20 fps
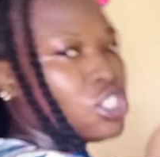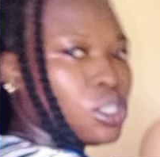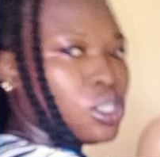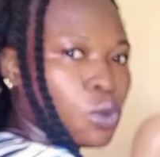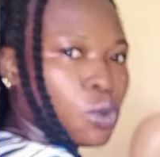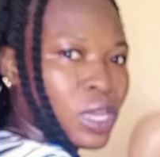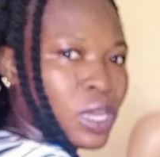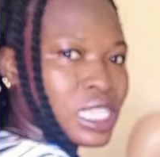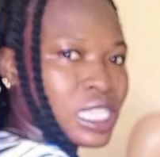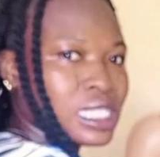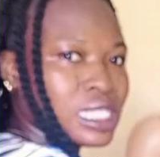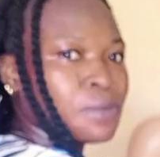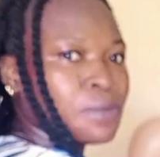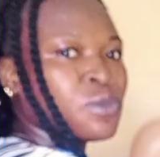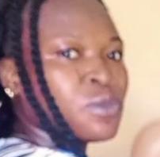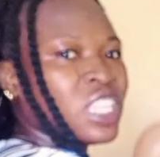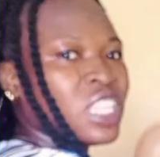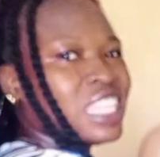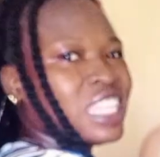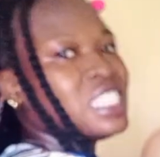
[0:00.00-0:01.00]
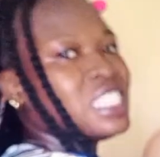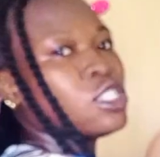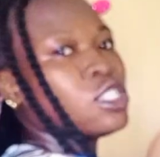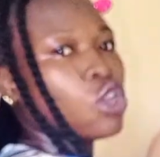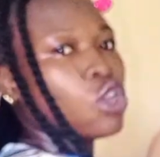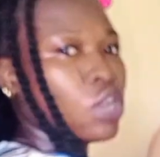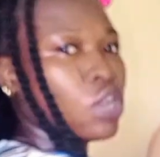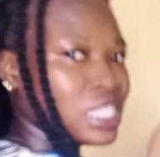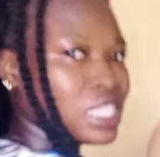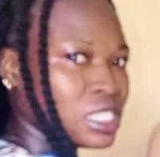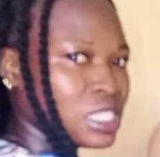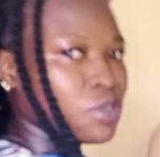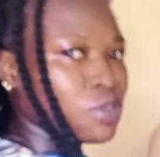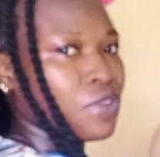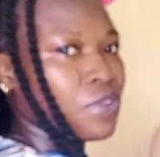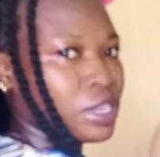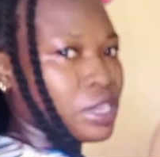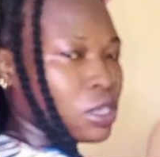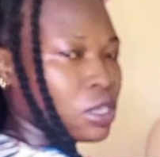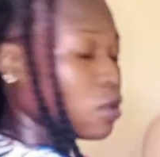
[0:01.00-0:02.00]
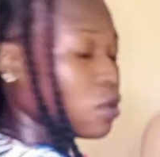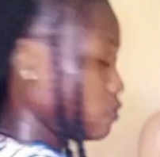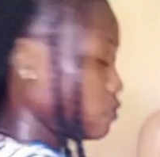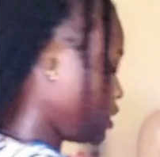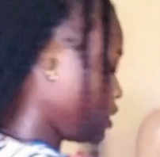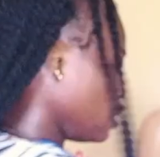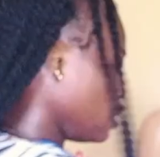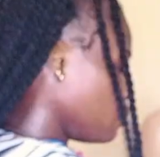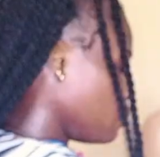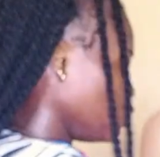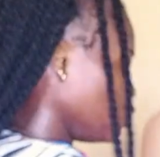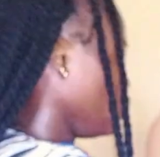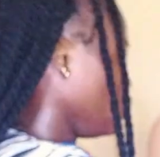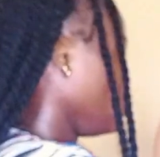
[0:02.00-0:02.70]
the waist, it is always still very comfortable.